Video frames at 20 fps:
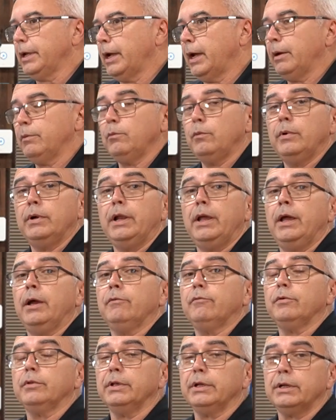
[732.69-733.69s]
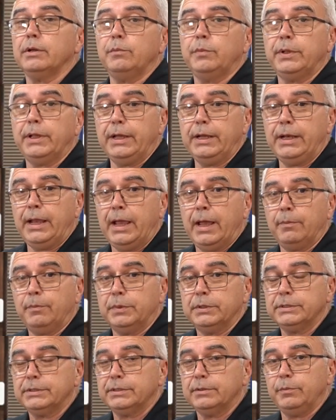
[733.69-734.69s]
on whatever the complaint
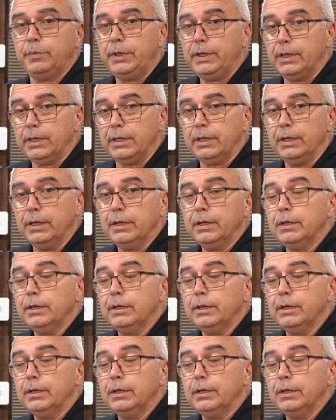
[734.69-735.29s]
happens to be